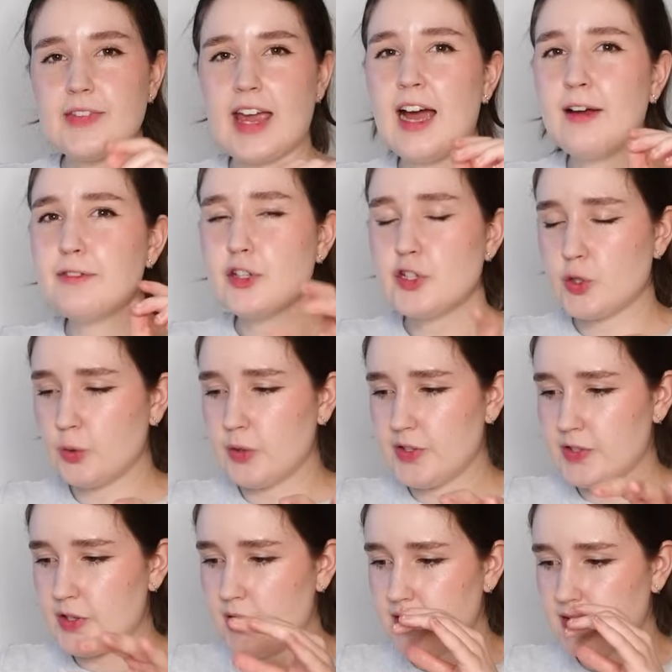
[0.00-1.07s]
They have the shorter
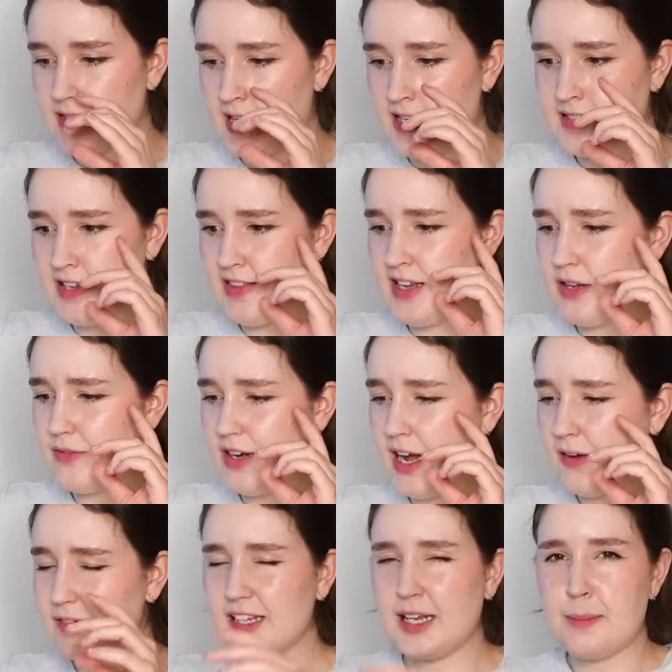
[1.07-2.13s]
skirt sets, and they even
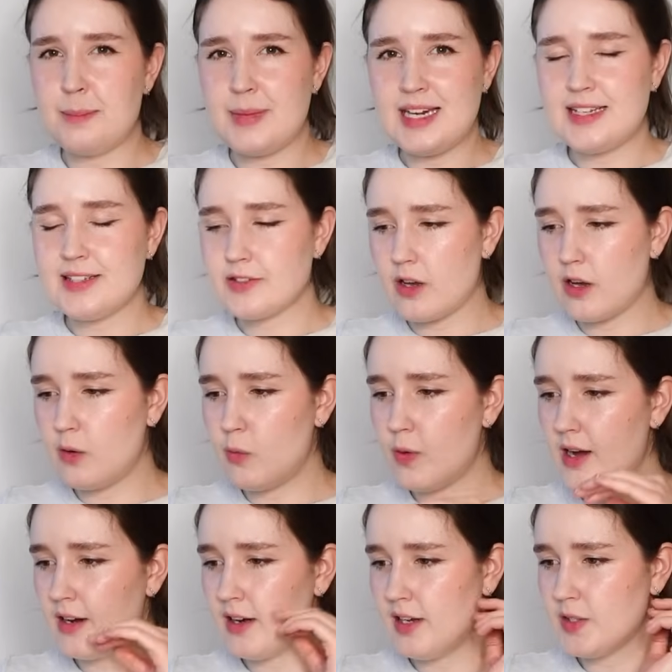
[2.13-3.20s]
have like a mini skirt
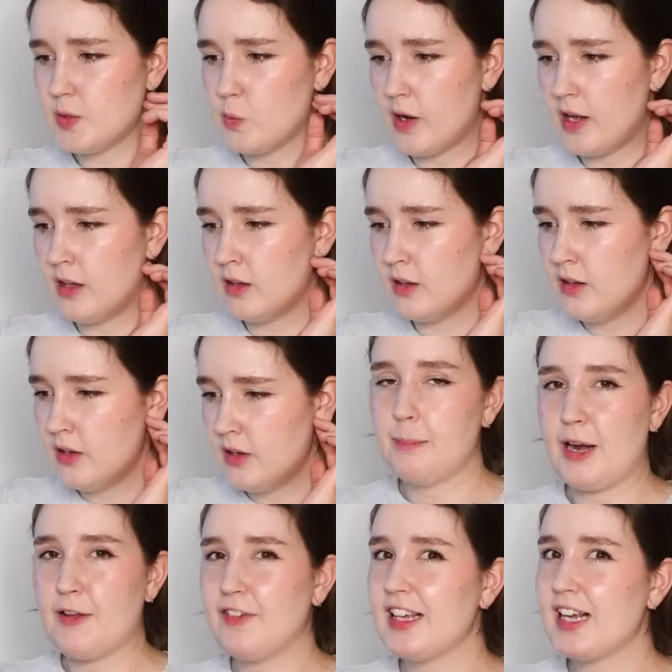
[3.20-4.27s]
one as well,
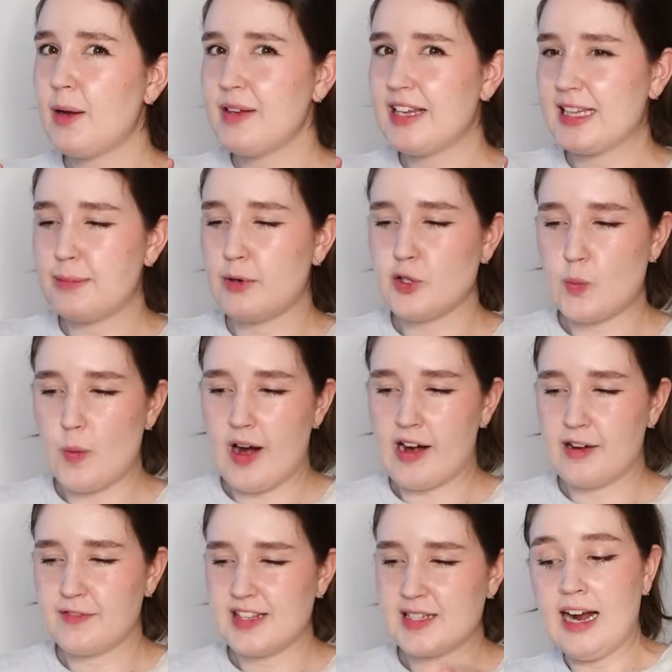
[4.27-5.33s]
but I feel like I would get the most wear
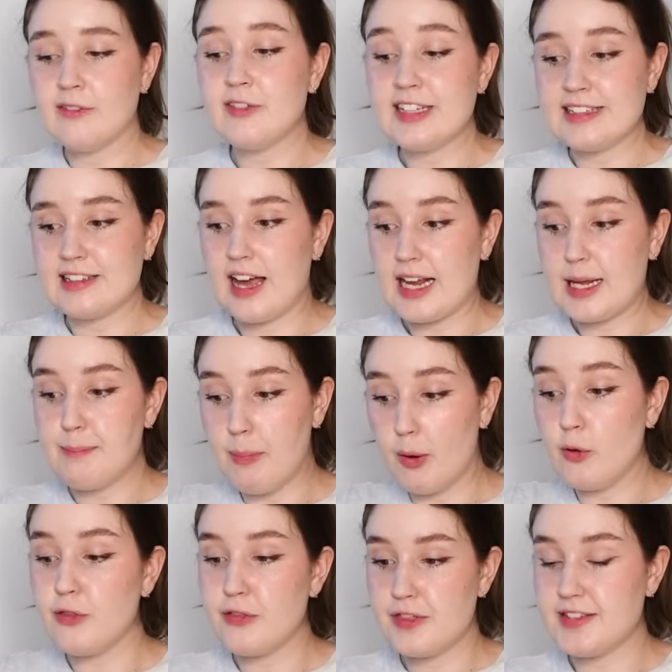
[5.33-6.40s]
out of this. I really like
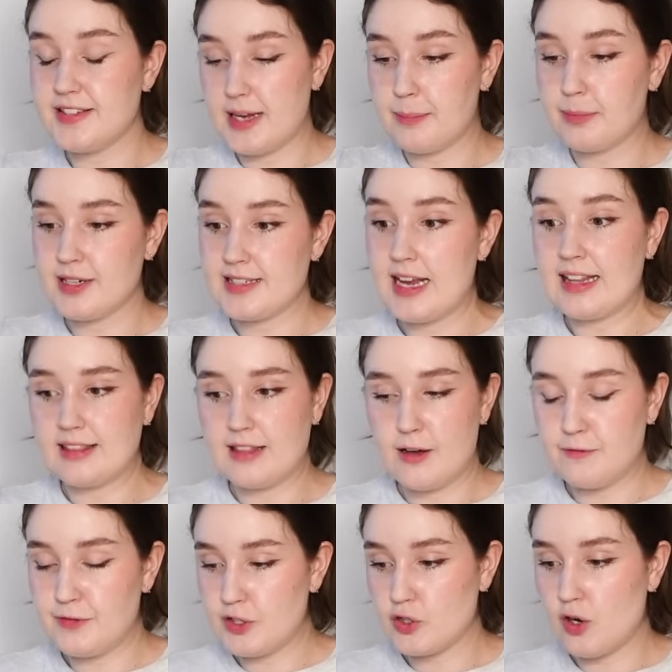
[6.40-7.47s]
both separates. I
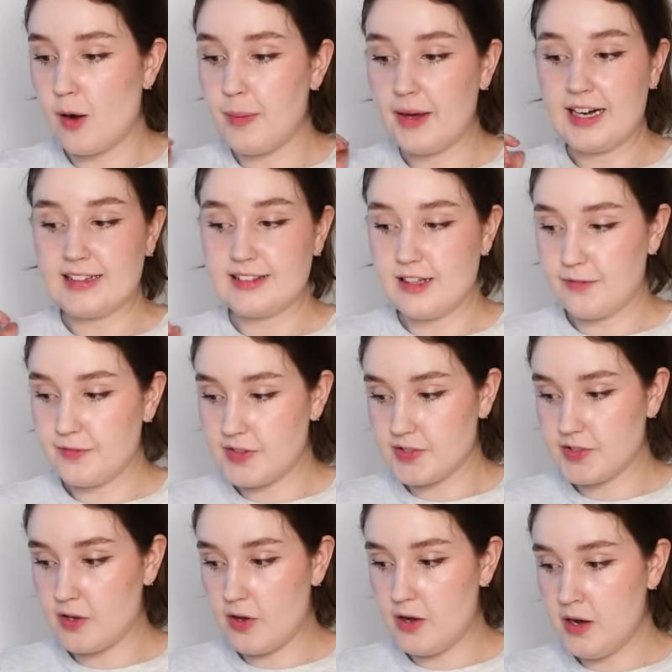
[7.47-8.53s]
love the top and I love the
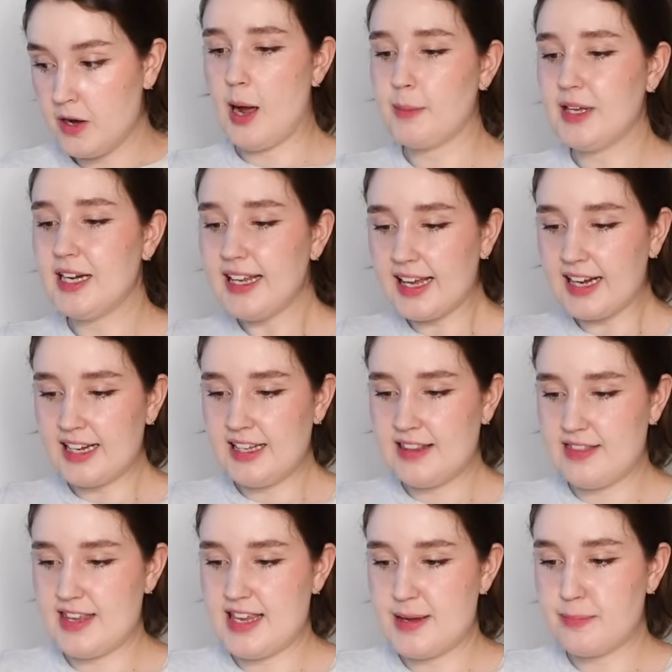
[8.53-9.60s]
skirt. I'm gonna get it
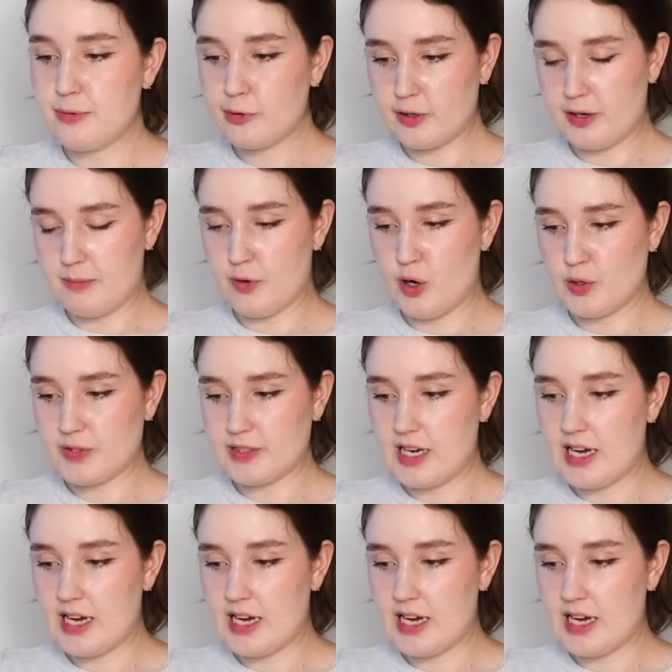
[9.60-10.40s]
in the Primrose